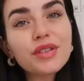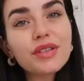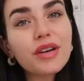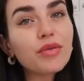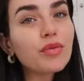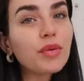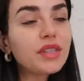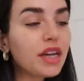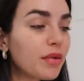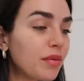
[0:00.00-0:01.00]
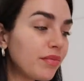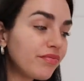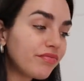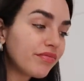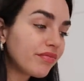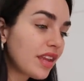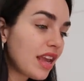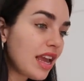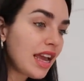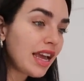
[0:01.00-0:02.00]
and it will probably take me
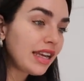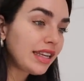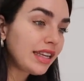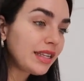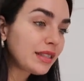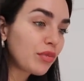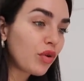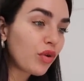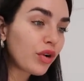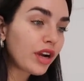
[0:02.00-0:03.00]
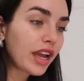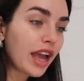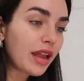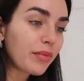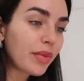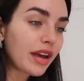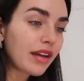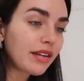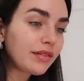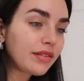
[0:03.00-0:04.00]
years more again,
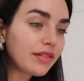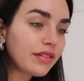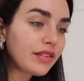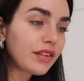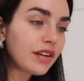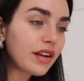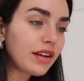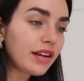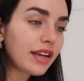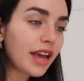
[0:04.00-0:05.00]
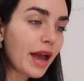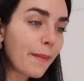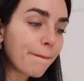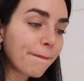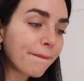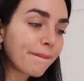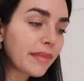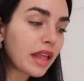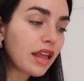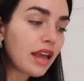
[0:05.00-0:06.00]
but yeah,
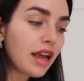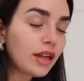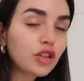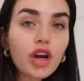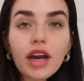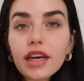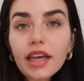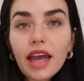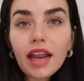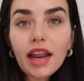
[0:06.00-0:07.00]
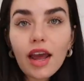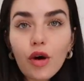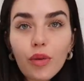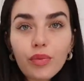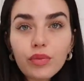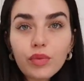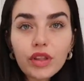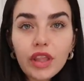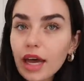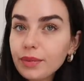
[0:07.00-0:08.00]
trying to get help
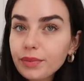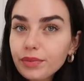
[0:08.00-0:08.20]
with that.